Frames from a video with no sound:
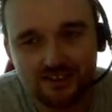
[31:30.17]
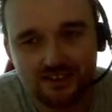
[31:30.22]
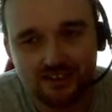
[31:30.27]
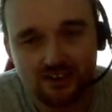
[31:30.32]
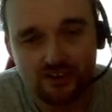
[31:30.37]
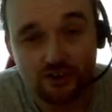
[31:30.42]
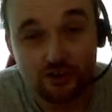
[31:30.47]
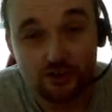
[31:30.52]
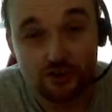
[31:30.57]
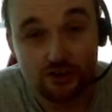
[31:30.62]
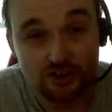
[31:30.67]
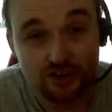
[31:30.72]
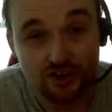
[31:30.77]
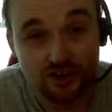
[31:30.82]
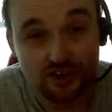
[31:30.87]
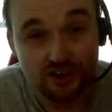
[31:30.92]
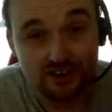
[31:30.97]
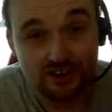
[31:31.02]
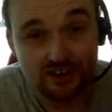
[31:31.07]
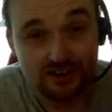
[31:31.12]
They're using
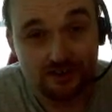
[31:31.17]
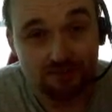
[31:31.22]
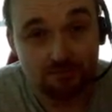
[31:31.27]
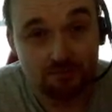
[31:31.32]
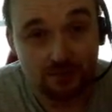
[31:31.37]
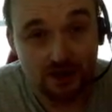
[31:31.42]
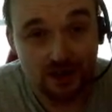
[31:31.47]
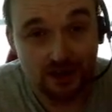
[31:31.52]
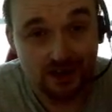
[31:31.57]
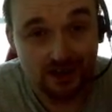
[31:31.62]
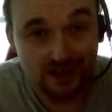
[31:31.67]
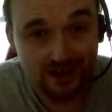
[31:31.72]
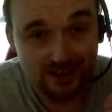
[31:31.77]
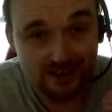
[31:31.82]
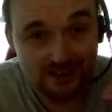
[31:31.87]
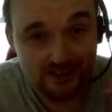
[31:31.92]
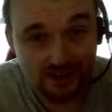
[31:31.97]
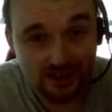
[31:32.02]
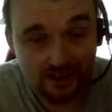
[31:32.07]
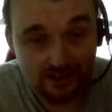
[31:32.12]
it to
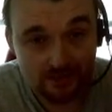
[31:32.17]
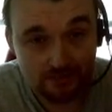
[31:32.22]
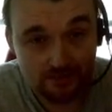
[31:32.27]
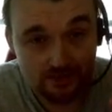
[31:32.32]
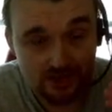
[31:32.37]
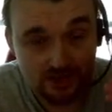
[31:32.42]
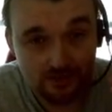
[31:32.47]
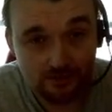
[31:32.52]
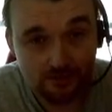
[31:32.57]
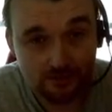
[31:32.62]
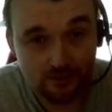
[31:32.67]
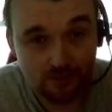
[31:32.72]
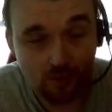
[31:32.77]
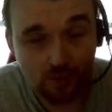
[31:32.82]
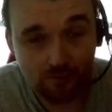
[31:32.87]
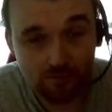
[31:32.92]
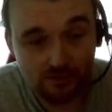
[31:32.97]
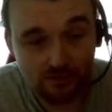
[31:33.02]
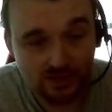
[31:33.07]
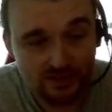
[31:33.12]
progress, to get themselves from
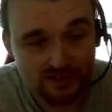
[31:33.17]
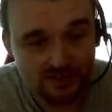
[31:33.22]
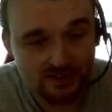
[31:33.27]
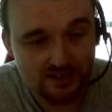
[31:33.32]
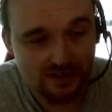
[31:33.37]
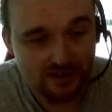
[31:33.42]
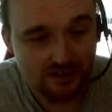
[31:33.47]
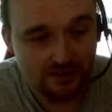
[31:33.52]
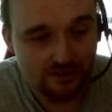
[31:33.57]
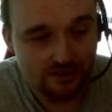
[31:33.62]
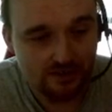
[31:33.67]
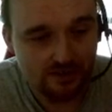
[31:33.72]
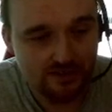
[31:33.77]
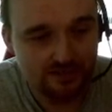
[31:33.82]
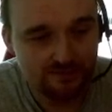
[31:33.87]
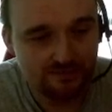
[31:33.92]
one place to another.